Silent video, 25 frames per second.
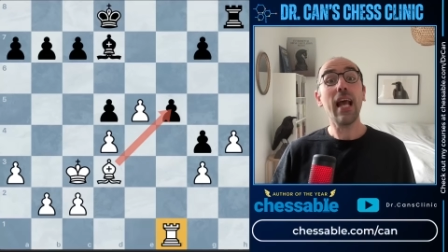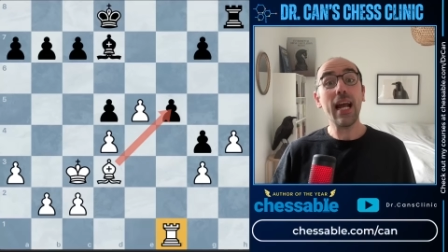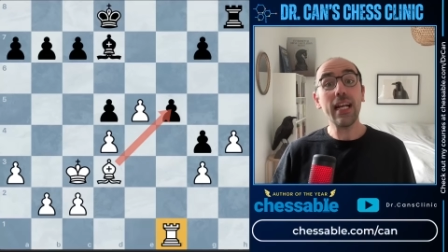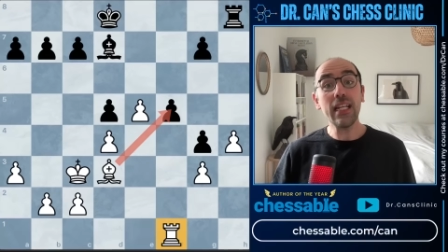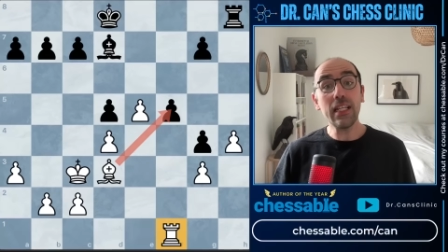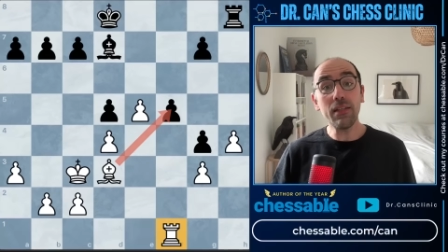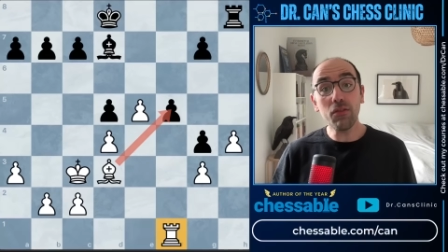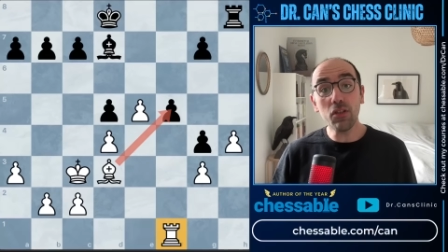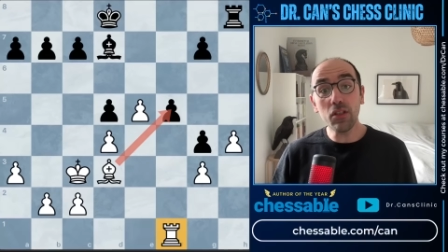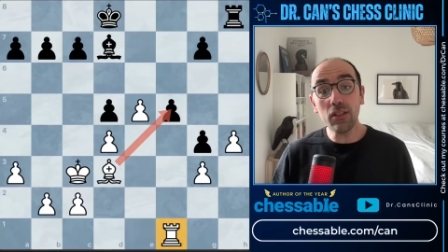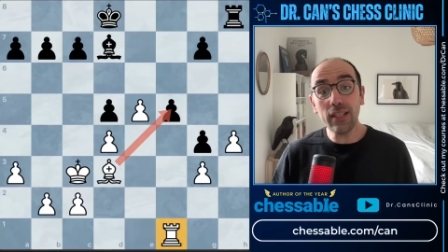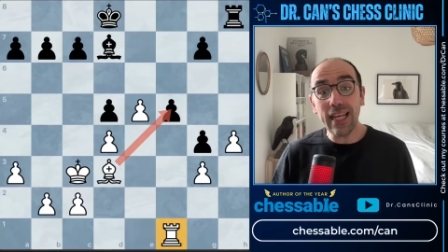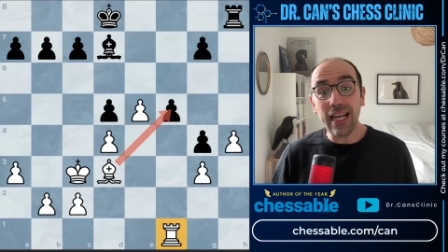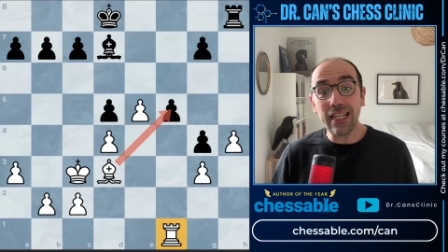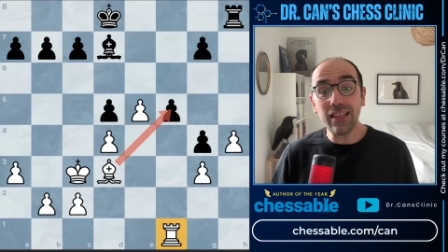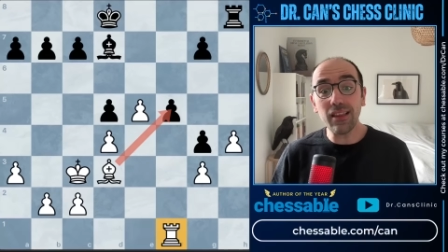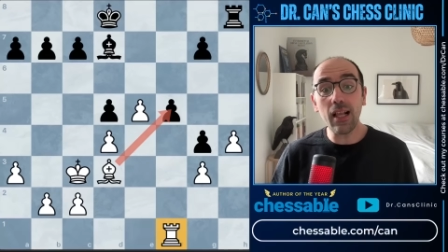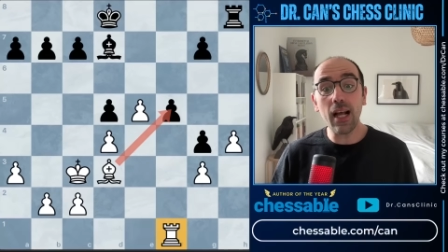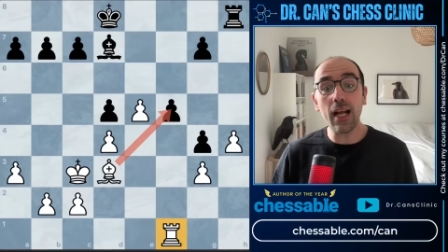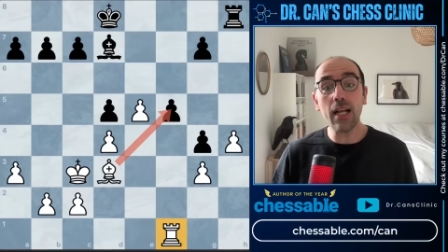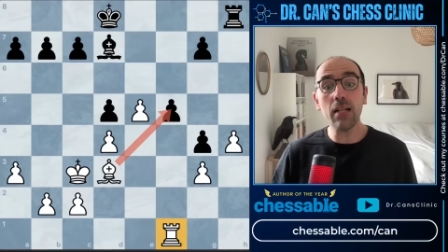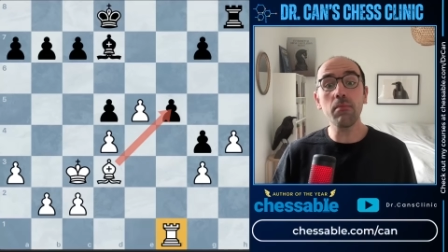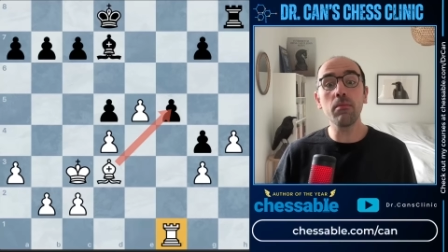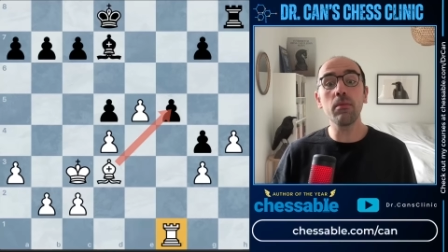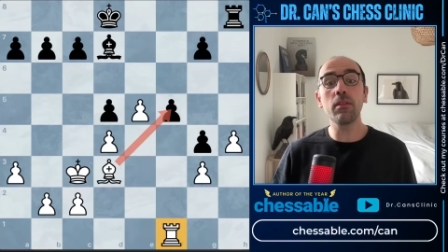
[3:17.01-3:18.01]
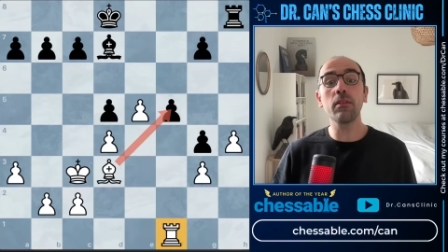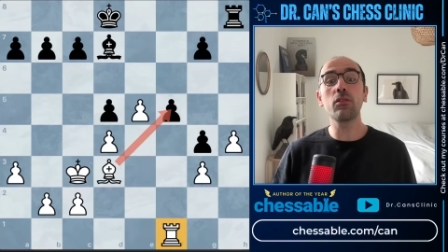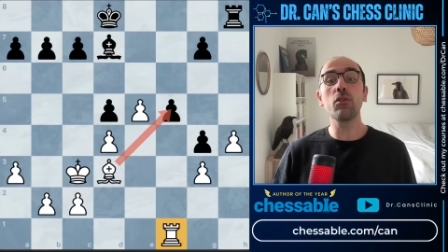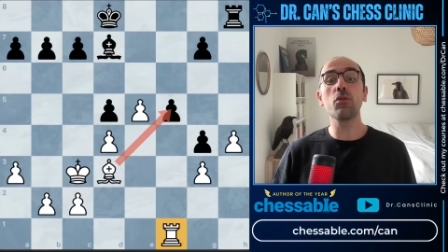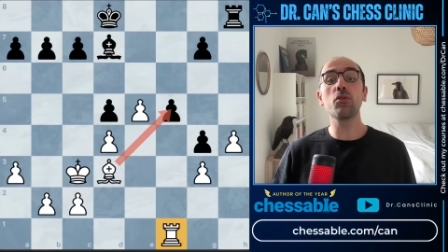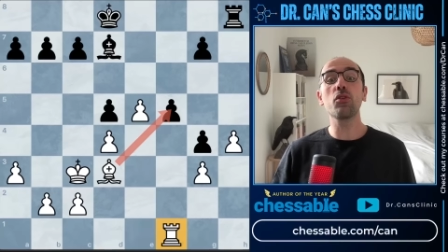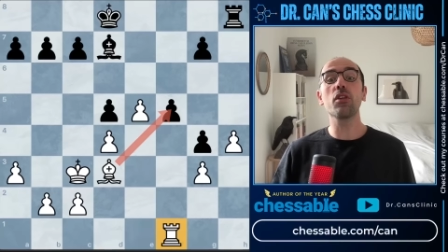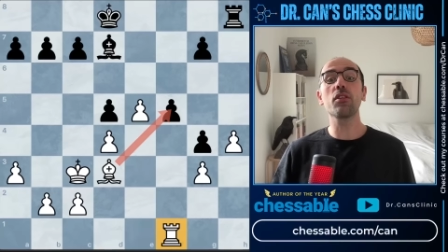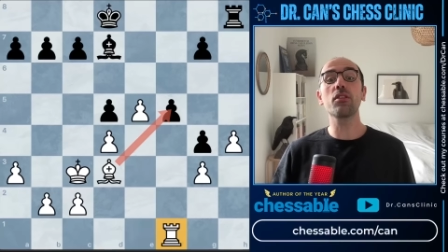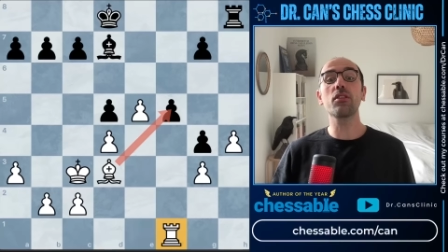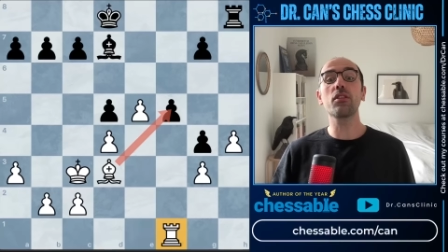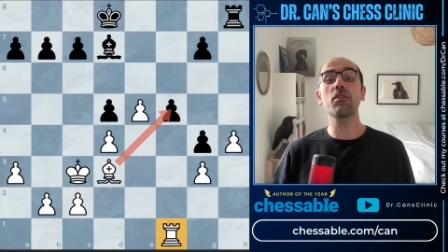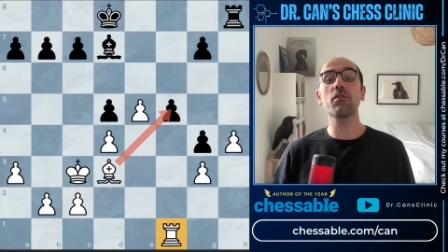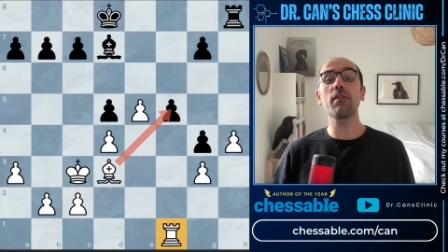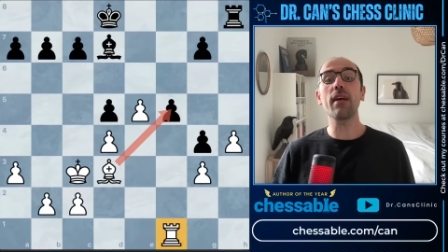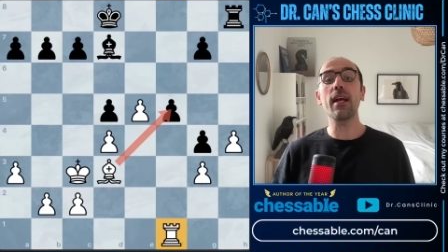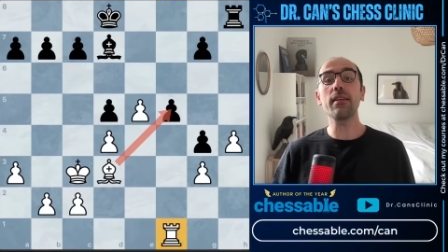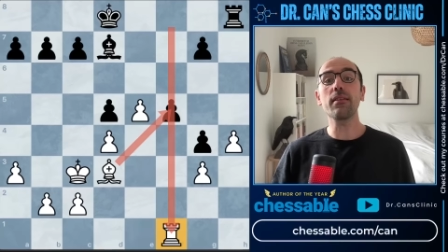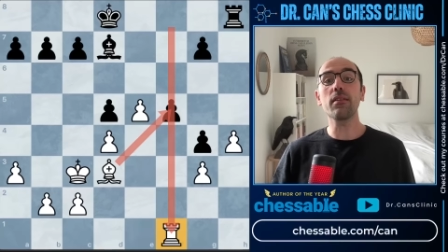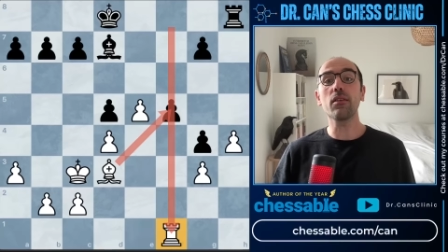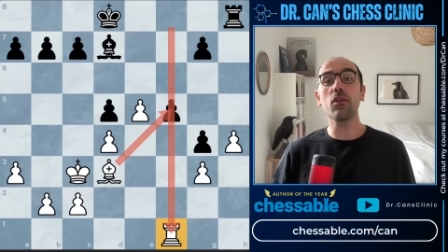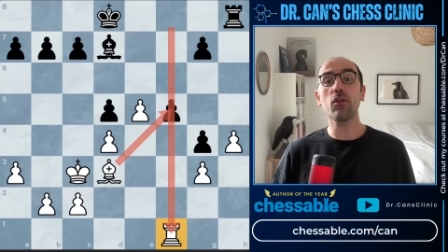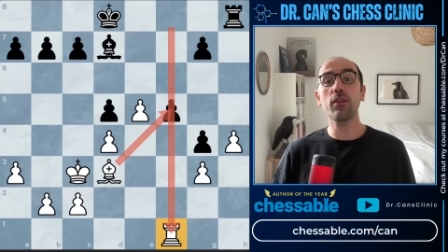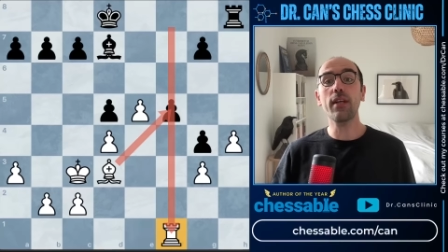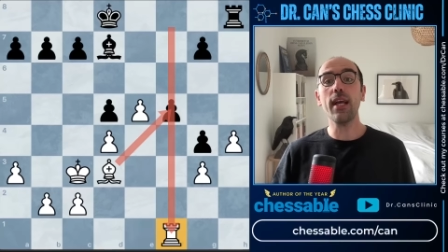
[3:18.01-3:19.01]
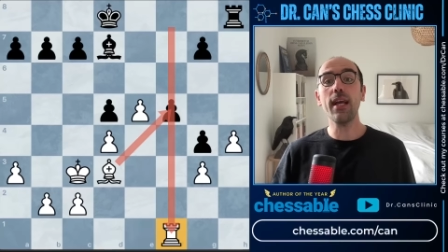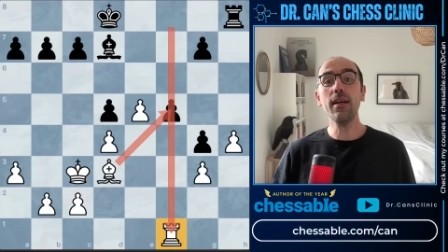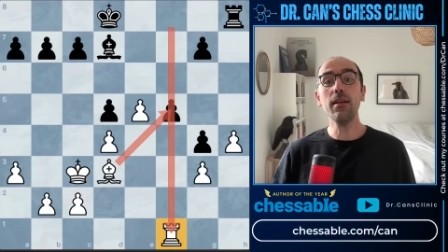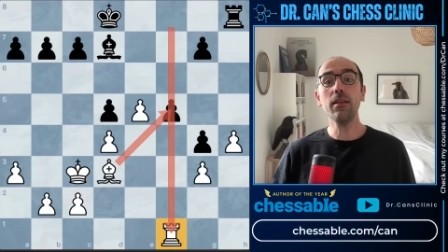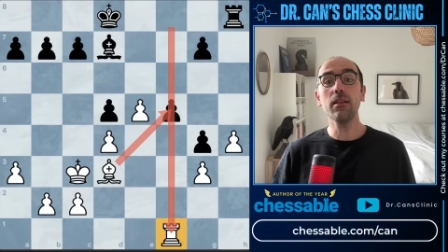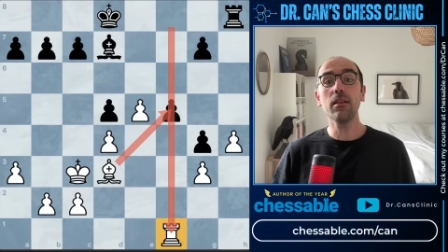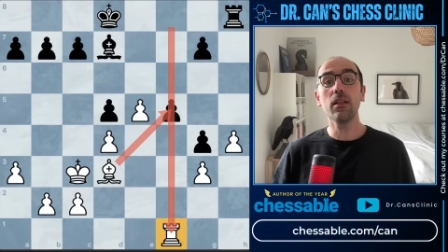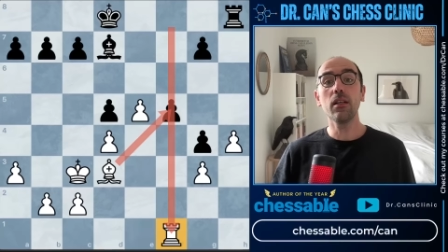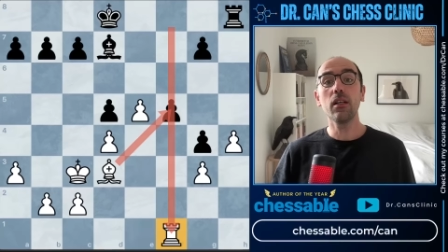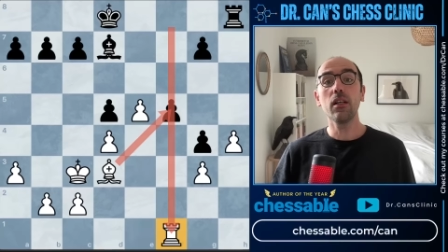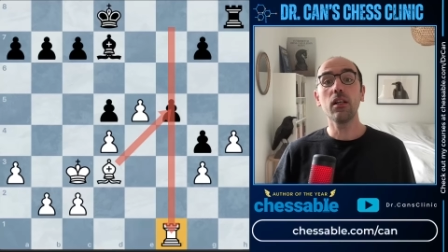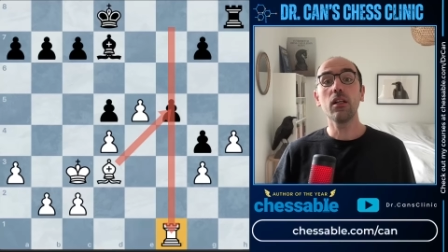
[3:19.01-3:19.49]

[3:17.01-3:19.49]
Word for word: and even the alignment you just created, okay?